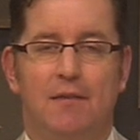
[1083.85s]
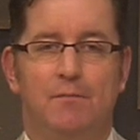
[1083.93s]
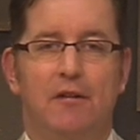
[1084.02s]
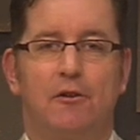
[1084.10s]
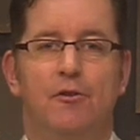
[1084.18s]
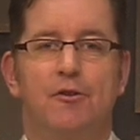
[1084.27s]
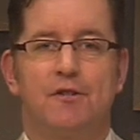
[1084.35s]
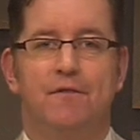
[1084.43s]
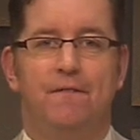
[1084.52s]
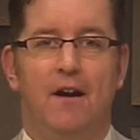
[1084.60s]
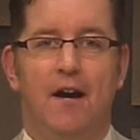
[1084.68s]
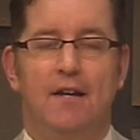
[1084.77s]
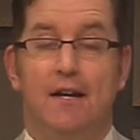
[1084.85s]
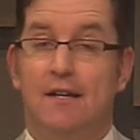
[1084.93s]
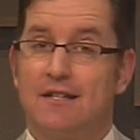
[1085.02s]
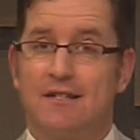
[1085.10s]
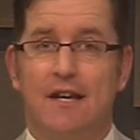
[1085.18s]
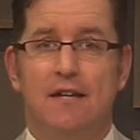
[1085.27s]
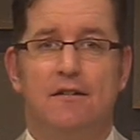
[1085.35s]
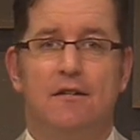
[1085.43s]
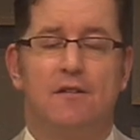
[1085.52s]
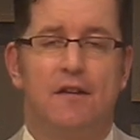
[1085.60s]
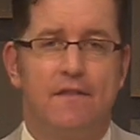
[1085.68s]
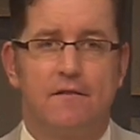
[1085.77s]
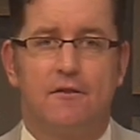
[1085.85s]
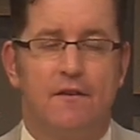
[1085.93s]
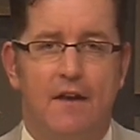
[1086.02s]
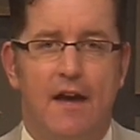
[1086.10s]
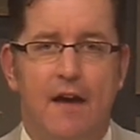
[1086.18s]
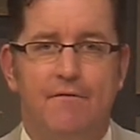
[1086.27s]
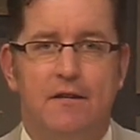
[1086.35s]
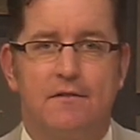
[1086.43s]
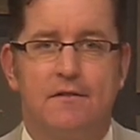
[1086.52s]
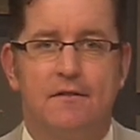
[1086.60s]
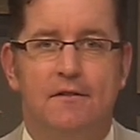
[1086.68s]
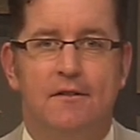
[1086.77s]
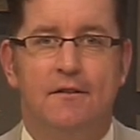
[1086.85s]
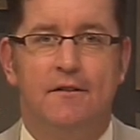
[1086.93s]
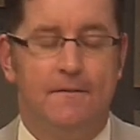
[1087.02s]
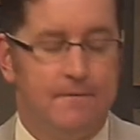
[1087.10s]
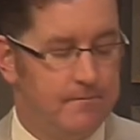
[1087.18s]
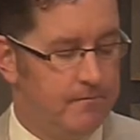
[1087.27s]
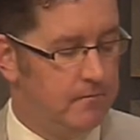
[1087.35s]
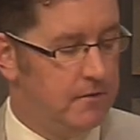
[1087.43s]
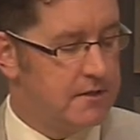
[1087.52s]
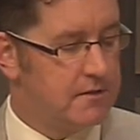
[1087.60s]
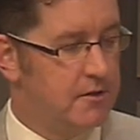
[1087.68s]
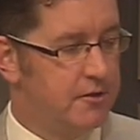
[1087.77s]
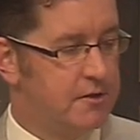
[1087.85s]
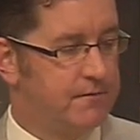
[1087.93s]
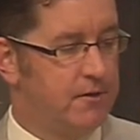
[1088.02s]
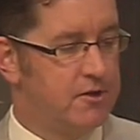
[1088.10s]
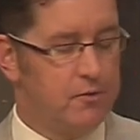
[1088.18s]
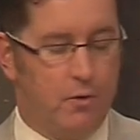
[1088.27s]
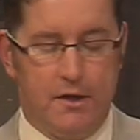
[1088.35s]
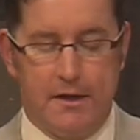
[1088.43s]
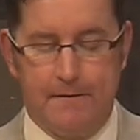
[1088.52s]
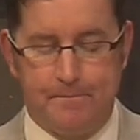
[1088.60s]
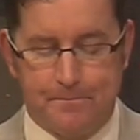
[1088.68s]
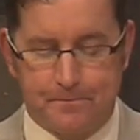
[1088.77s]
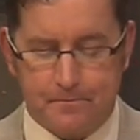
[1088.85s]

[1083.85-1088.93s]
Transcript: had been crucified and ascended to the heavens. Let's notice verse 20.